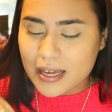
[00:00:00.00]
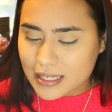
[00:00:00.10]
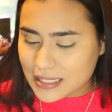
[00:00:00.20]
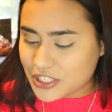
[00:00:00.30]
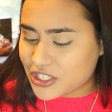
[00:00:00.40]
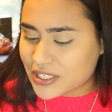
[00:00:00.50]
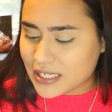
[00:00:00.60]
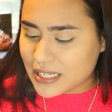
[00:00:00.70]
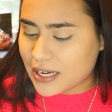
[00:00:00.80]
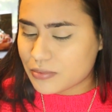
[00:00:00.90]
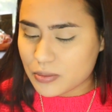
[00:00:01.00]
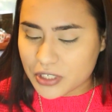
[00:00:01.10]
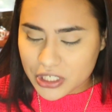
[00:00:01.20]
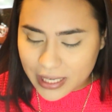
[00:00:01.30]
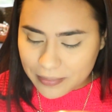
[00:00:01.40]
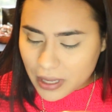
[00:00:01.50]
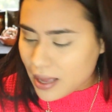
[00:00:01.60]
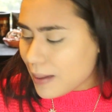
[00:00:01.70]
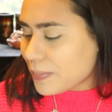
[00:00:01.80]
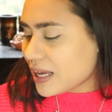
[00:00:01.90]
because that's just going to take up too much time.
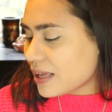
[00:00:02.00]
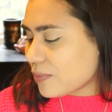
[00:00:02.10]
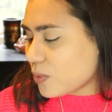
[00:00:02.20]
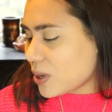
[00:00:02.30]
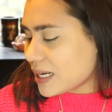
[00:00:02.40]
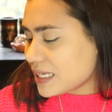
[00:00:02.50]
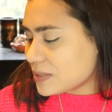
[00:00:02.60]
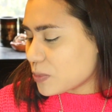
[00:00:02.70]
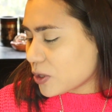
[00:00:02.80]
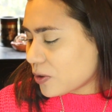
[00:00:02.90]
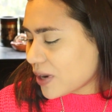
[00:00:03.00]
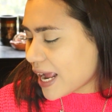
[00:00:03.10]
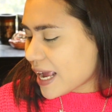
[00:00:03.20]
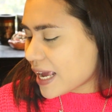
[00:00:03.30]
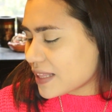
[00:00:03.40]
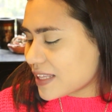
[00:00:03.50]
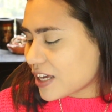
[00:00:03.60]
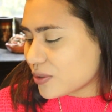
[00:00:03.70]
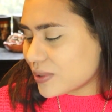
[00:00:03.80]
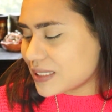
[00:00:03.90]
But one is more gray, the
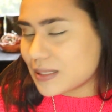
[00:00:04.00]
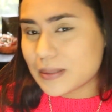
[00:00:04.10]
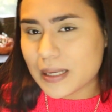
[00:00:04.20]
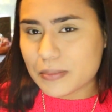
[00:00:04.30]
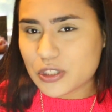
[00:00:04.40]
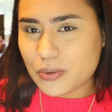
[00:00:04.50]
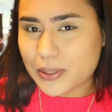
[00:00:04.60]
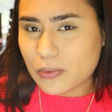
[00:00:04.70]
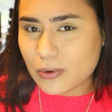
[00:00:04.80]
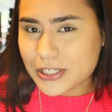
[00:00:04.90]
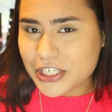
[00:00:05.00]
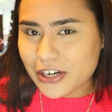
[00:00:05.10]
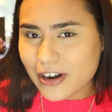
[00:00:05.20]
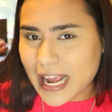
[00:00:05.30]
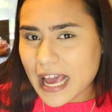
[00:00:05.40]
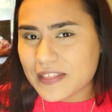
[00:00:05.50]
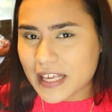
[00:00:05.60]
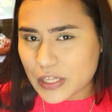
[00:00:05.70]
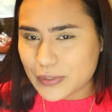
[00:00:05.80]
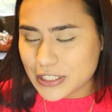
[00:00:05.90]
other one's in between orange and gray, and the
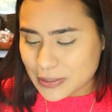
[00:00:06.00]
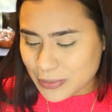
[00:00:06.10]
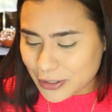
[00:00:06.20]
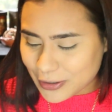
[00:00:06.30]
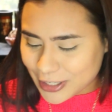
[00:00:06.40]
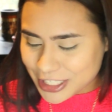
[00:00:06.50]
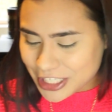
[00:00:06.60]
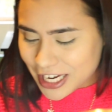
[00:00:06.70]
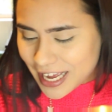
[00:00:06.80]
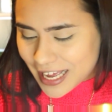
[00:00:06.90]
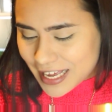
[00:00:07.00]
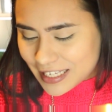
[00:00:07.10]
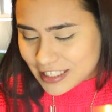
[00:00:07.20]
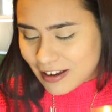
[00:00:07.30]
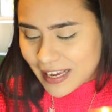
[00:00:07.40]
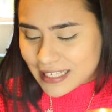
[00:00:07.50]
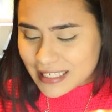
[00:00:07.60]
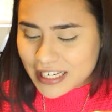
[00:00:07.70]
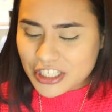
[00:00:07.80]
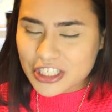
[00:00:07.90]
other one's more orange. So I guess
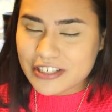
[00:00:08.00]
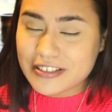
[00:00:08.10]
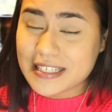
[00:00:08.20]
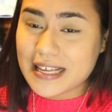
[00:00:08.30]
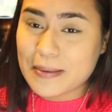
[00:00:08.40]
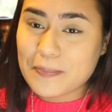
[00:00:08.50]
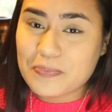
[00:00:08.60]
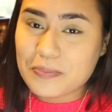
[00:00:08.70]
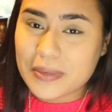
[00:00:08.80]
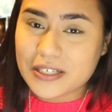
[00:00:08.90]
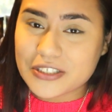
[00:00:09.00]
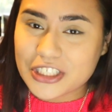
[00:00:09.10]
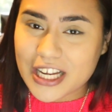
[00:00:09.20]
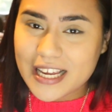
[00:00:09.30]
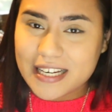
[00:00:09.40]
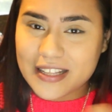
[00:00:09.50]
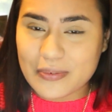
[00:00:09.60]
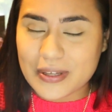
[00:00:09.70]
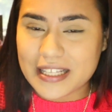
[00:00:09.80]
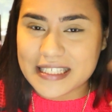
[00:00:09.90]
I could just use the middle shade, the
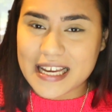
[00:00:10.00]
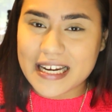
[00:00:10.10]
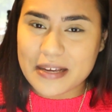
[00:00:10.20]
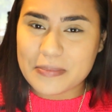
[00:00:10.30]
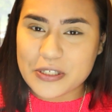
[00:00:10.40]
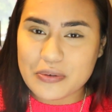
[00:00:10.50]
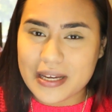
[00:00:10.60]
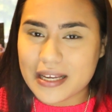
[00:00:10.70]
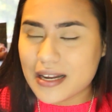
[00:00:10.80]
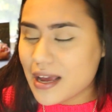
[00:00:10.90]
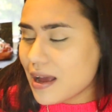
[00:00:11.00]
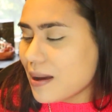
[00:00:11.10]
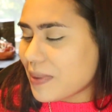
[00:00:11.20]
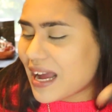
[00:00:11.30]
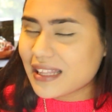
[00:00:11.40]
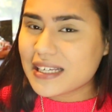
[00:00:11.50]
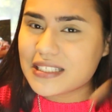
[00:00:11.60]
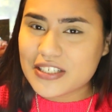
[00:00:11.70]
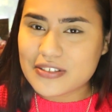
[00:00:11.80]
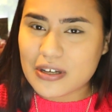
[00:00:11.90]
one that's kind of in between. But I like
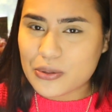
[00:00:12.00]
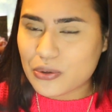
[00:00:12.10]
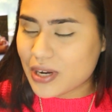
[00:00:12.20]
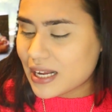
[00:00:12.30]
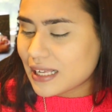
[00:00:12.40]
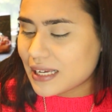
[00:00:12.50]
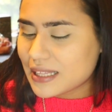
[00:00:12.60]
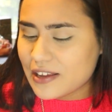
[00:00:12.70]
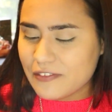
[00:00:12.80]
to use all three, and I like the